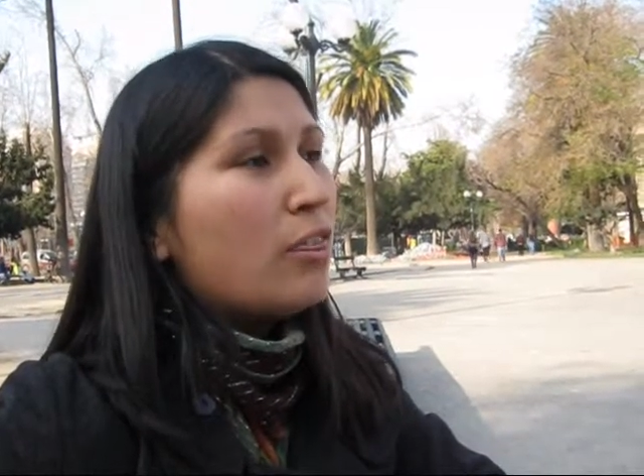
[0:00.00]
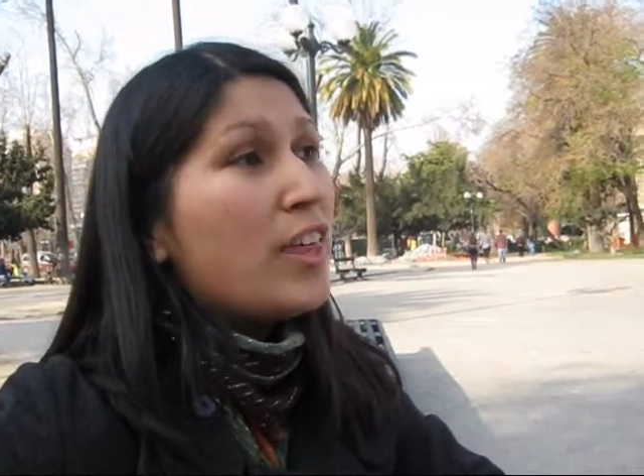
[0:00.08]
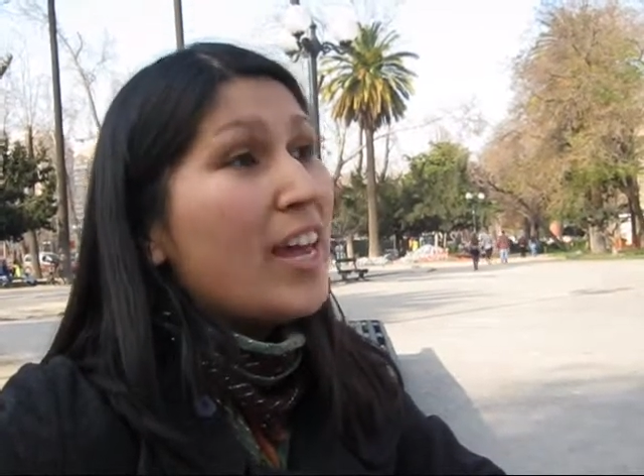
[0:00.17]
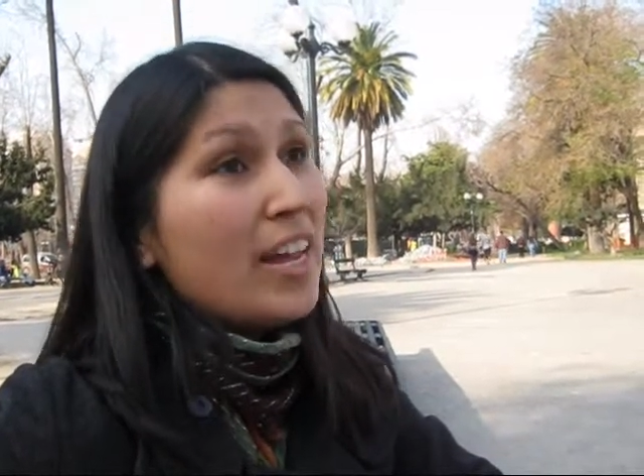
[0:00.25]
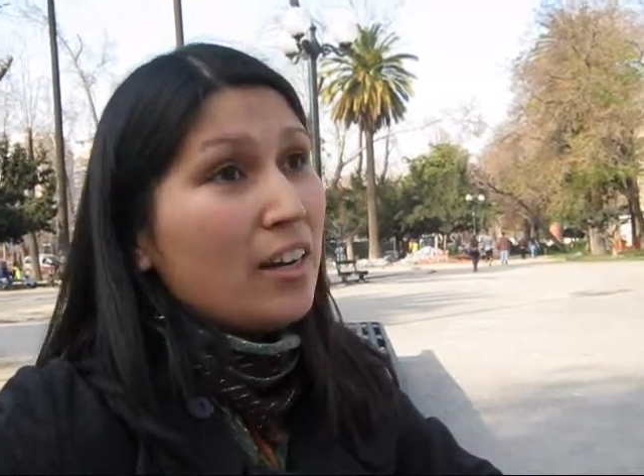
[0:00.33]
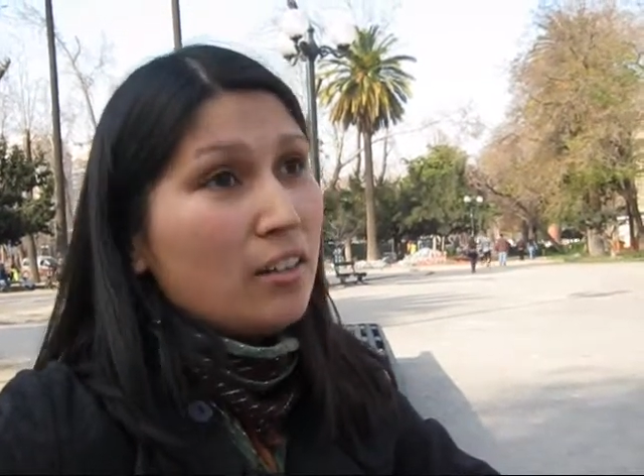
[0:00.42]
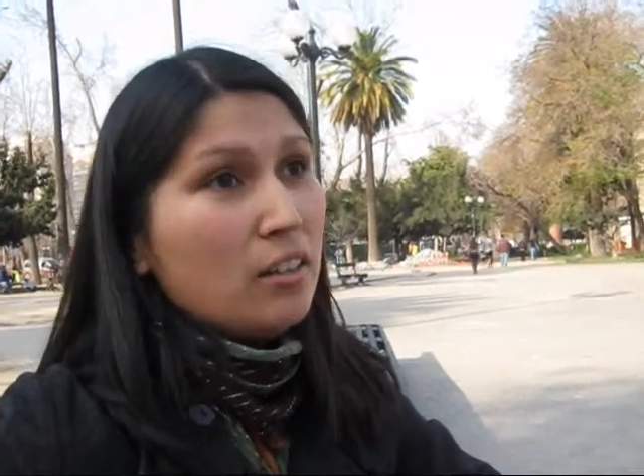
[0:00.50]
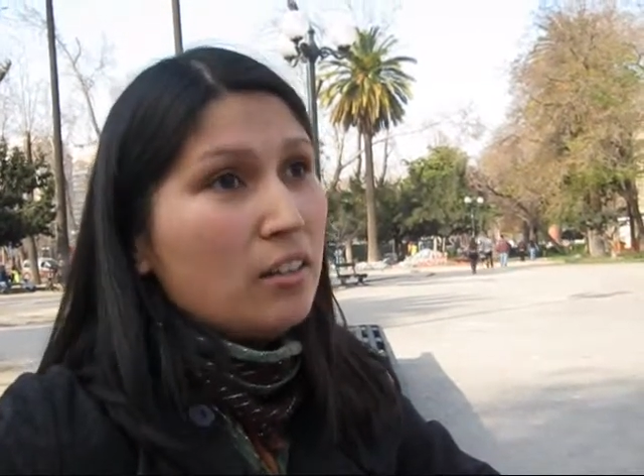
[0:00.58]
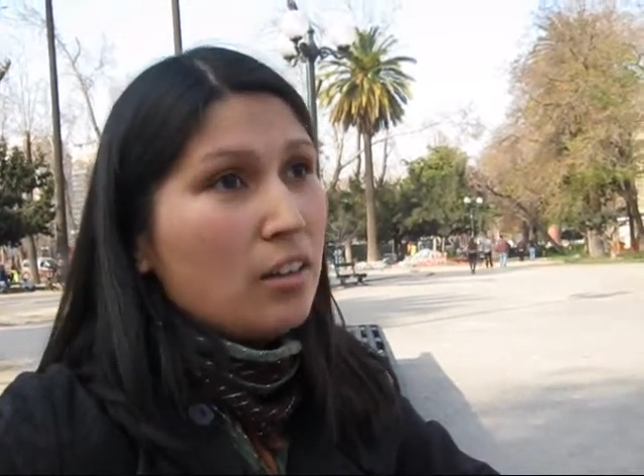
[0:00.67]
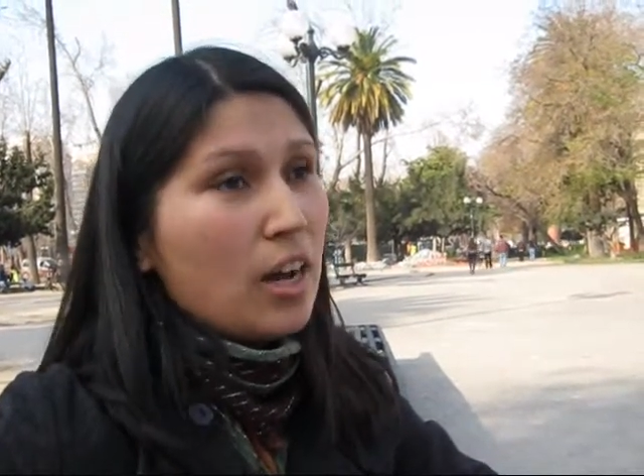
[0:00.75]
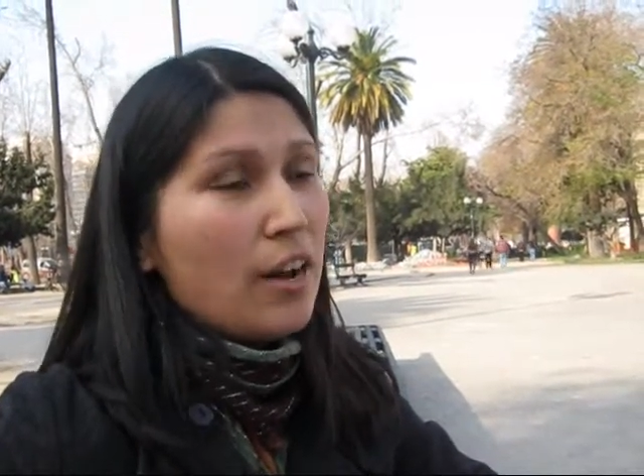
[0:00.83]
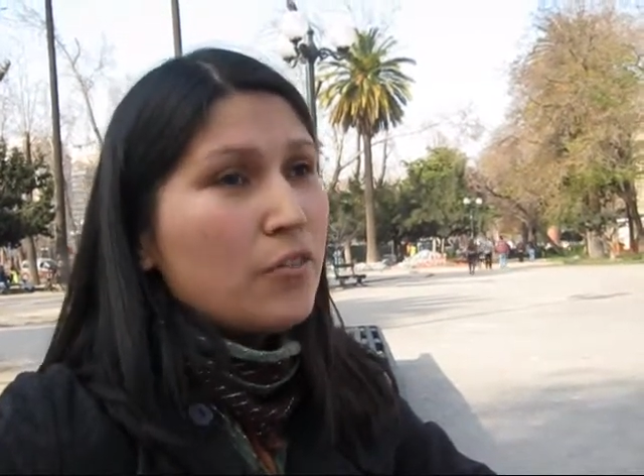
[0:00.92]
then,
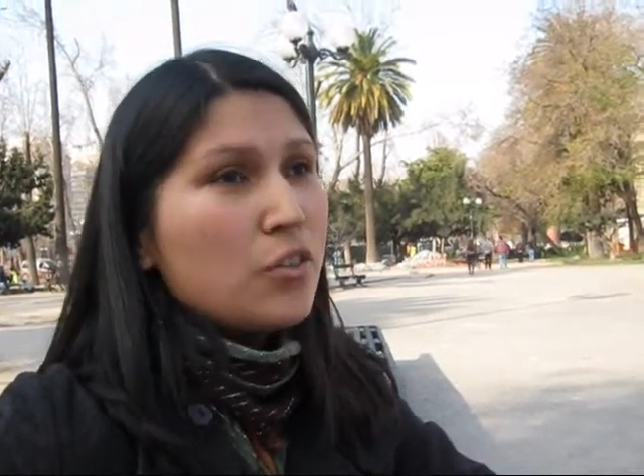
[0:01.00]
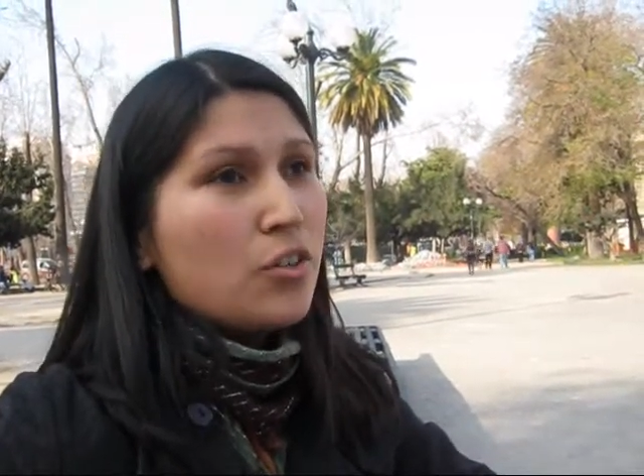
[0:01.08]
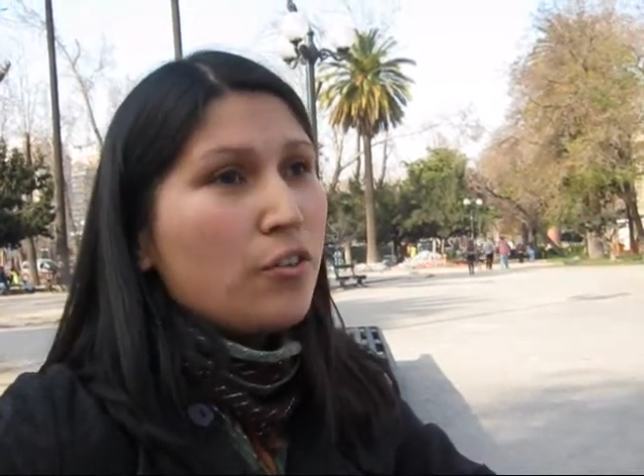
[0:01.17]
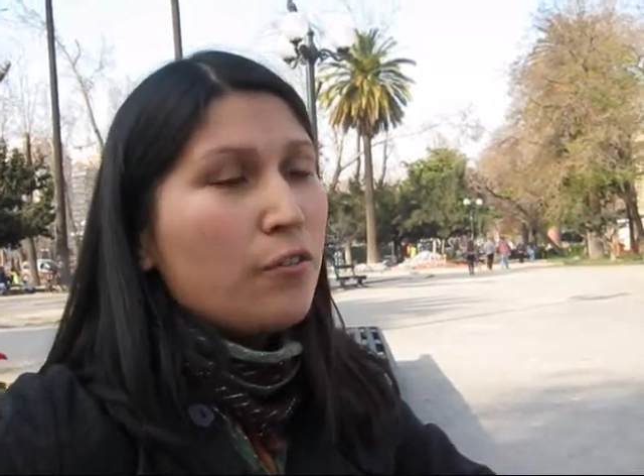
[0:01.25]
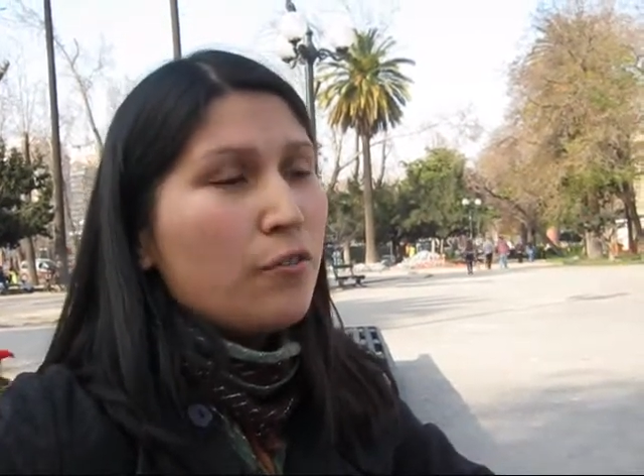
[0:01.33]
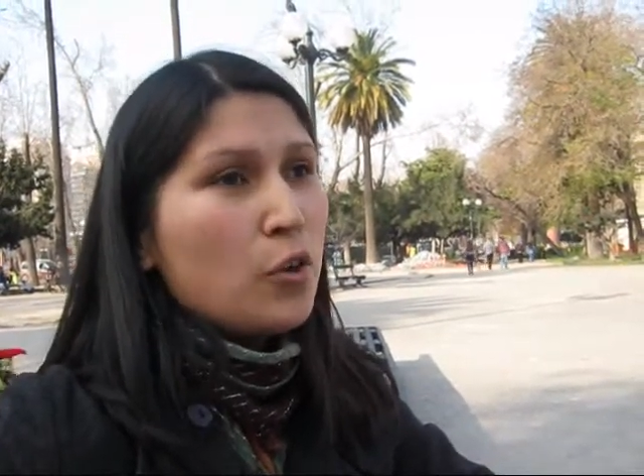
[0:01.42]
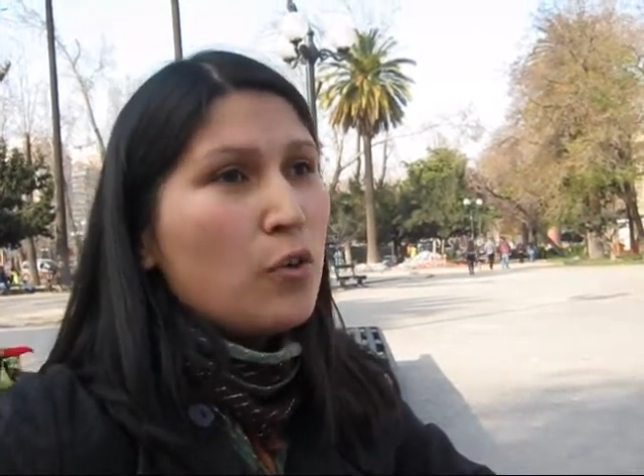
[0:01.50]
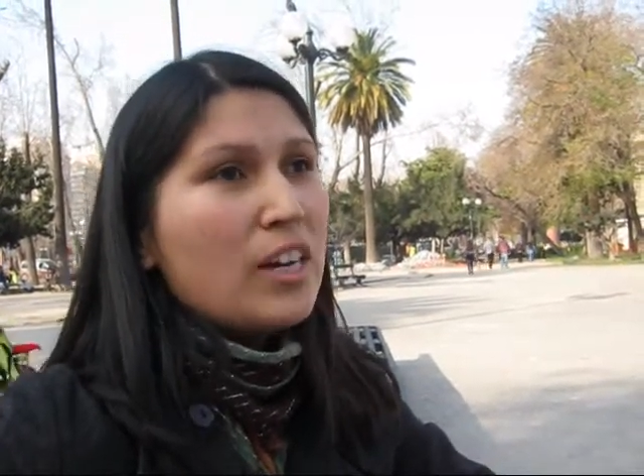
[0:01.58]
after a few